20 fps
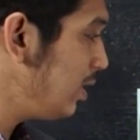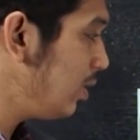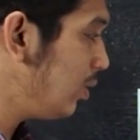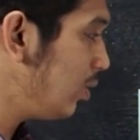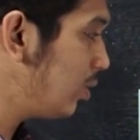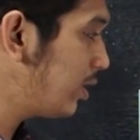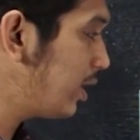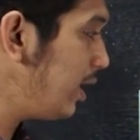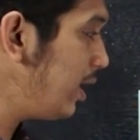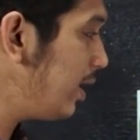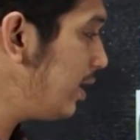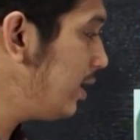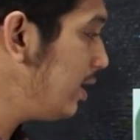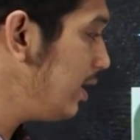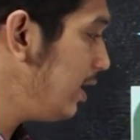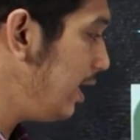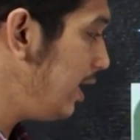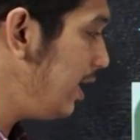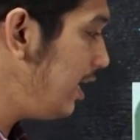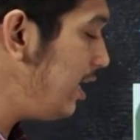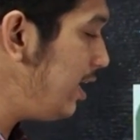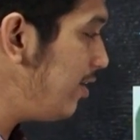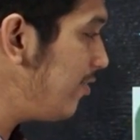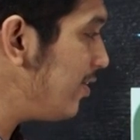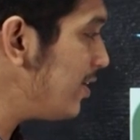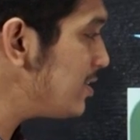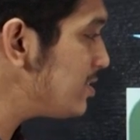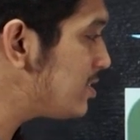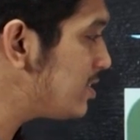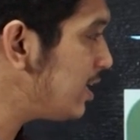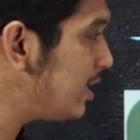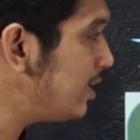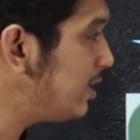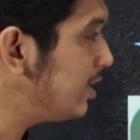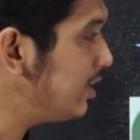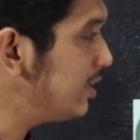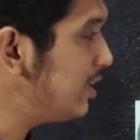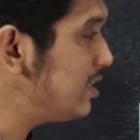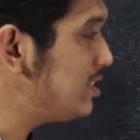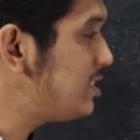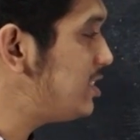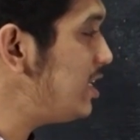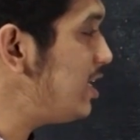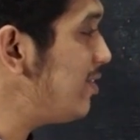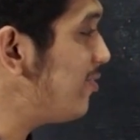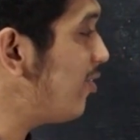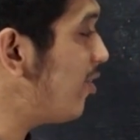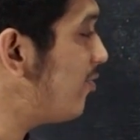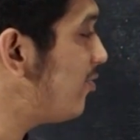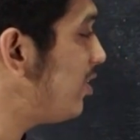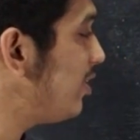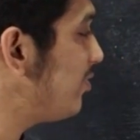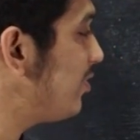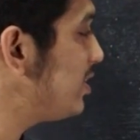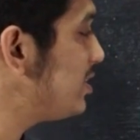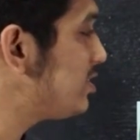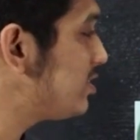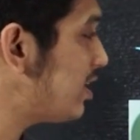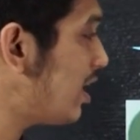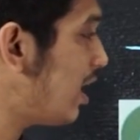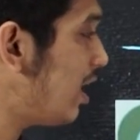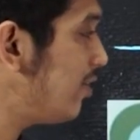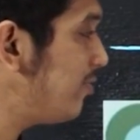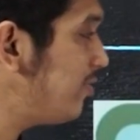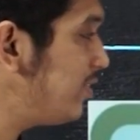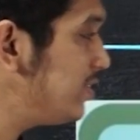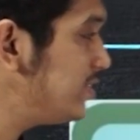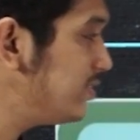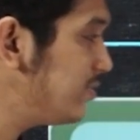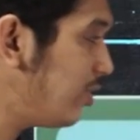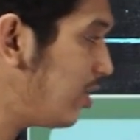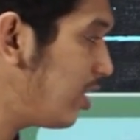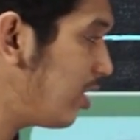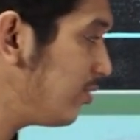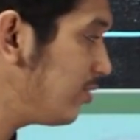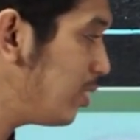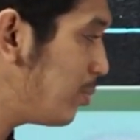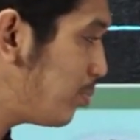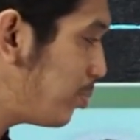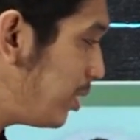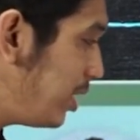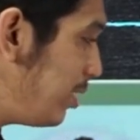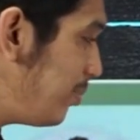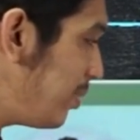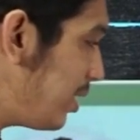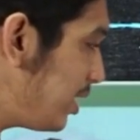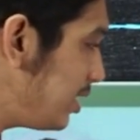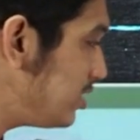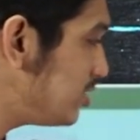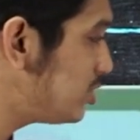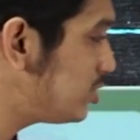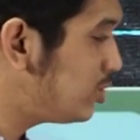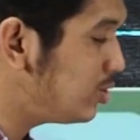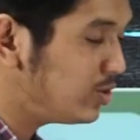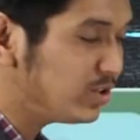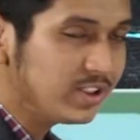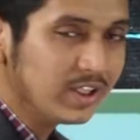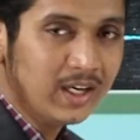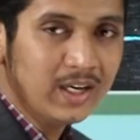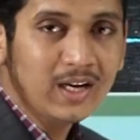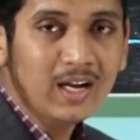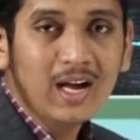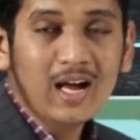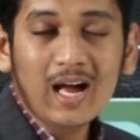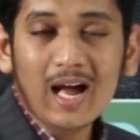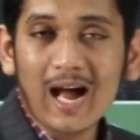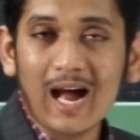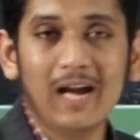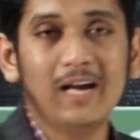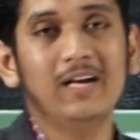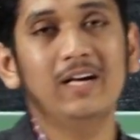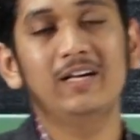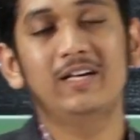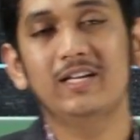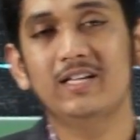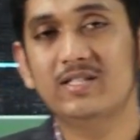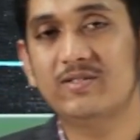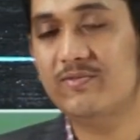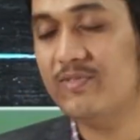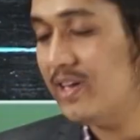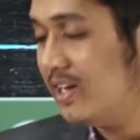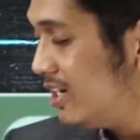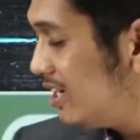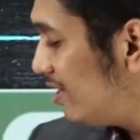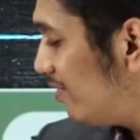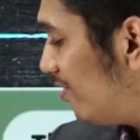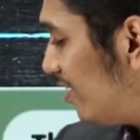okay, he even said the Chief of Defence Staff is one of the premier institution and it is very,